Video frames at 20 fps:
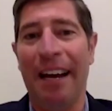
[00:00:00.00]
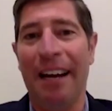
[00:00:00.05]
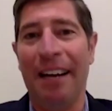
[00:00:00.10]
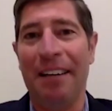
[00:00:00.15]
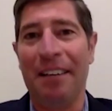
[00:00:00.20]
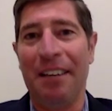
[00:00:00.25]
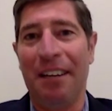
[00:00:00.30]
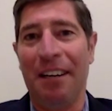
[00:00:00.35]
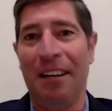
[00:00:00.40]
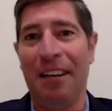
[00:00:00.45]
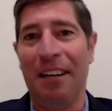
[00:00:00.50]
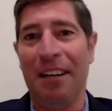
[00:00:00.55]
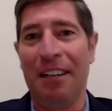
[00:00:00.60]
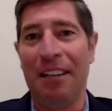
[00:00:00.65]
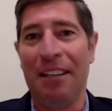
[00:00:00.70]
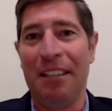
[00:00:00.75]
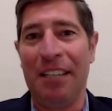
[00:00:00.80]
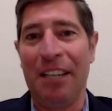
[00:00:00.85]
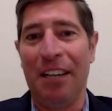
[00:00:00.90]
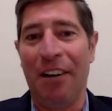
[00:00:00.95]
And,
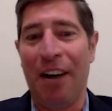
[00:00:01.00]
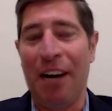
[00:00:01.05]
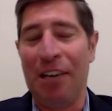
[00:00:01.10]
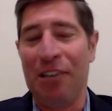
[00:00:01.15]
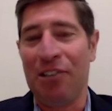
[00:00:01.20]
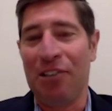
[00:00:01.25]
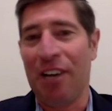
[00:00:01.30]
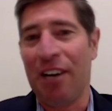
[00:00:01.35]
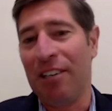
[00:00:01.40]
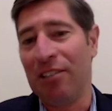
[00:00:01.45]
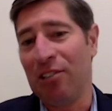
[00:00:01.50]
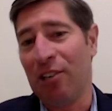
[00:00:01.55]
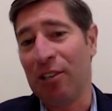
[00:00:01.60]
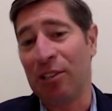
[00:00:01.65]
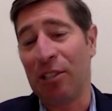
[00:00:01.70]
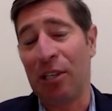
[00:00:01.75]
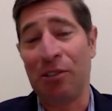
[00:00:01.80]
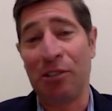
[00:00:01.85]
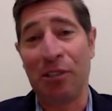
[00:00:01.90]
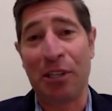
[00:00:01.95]
I decided as long
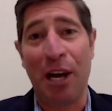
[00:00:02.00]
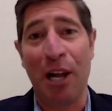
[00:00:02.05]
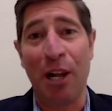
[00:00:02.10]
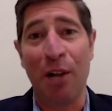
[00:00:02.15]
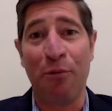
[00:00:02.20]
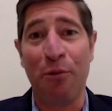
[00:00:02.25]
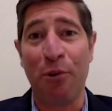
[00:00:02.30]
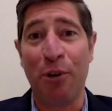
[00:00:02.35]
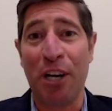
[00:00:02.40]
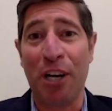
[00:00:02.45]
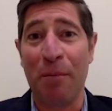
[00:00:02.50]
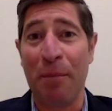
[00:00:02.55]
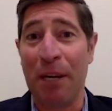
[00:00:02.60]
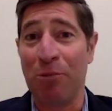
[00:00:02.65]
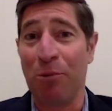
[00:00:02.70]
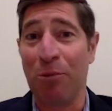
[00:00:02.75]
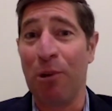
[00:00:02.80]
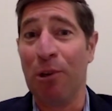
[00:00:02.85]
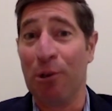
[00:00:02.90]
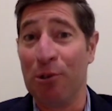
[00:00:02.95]
as I was in California, I may
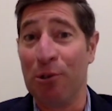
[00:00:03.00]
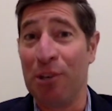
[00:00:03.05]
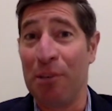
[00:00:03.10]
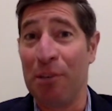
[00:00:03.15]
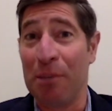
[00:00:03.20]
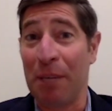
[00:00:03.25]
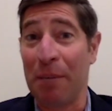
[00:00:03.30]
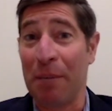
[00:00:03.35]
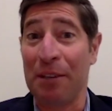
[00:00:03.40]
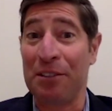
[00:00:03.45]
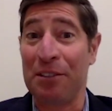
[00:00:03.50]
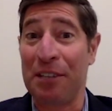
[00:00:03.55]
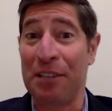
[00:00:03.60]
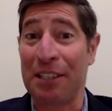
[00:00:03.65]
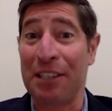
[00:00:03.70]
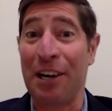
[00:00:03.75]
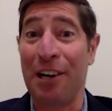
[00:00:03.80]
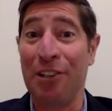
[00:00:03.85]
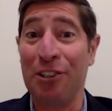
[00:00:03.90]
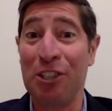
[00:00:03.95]
as well learn something about the
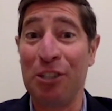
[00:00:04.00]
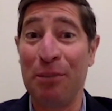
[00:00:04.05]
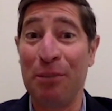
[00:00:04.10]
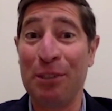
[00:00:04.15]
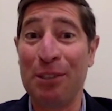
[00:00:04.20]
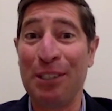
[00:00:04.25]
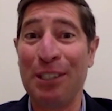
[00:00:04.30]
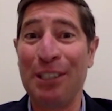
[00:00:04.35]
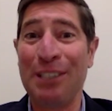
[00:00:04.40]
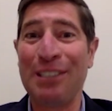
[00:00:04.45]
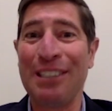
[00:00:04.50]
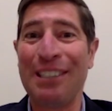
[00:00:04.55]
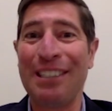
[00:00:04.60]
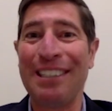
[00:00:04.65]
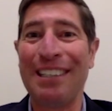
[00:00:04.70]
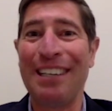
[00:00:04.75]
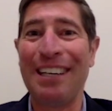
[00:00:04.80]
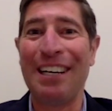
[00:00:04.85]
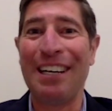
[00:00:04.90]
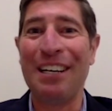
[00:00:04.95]
technology business, and